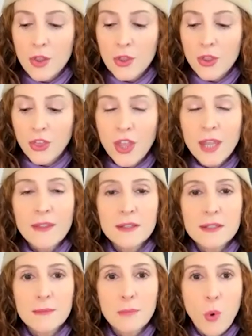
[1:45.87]
The thing
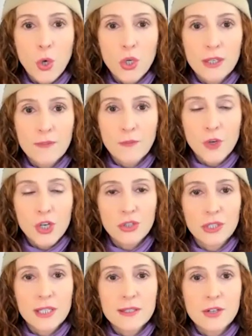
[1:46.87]
that's important for your
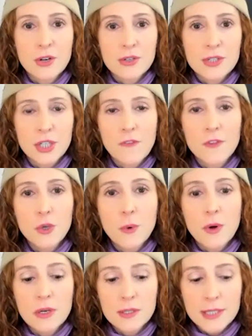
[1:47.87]
listeners and your
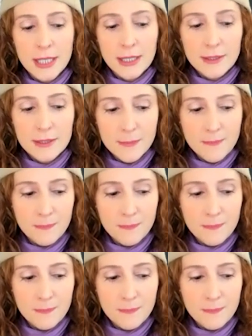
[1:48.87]
viewers is